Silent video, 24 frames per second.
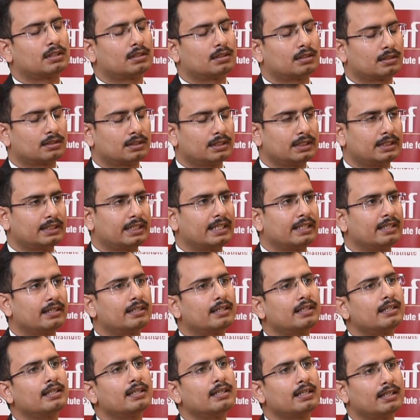the
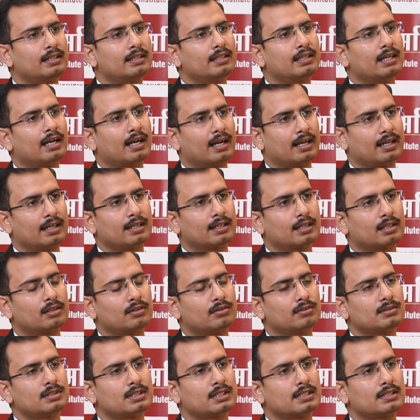thinking in the higher
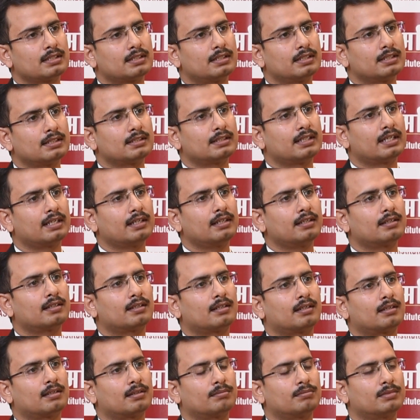echelons is this, that
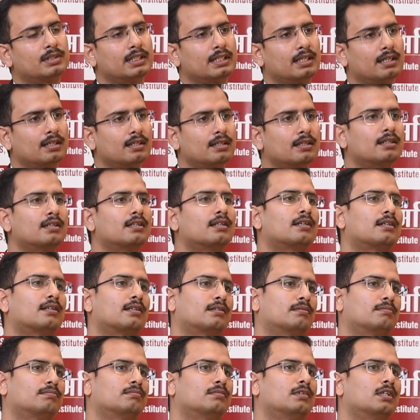they
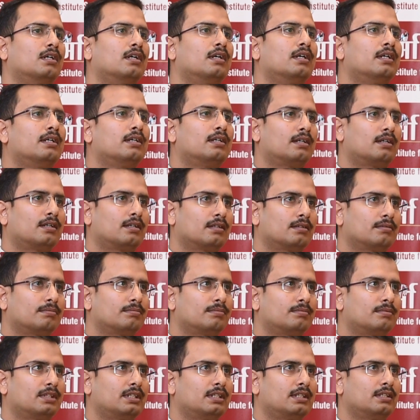are
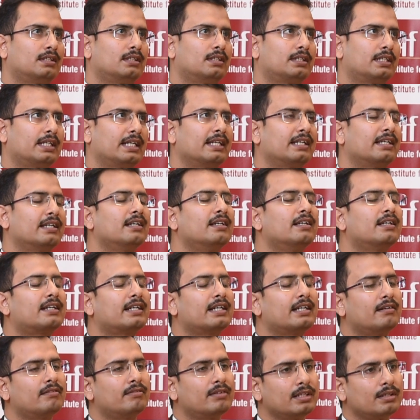taking
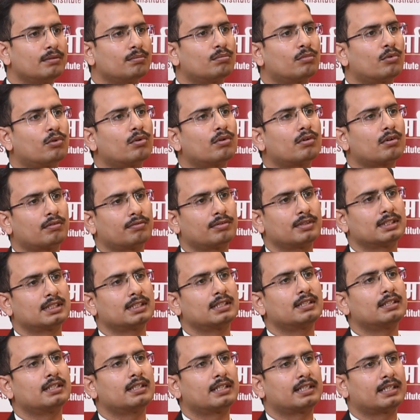railway more of as
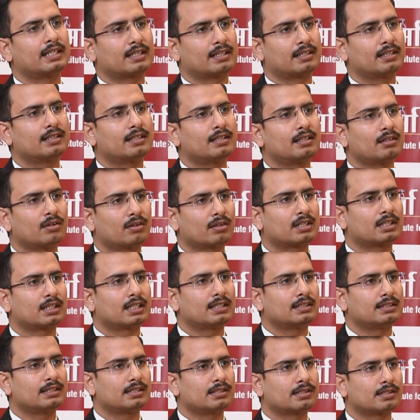a technical
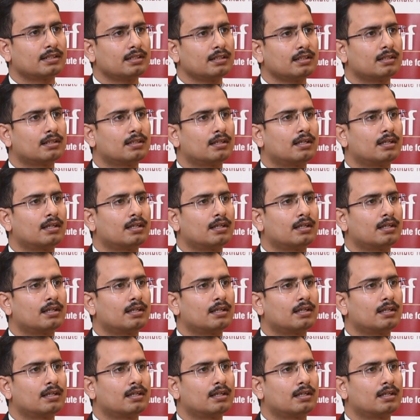organization,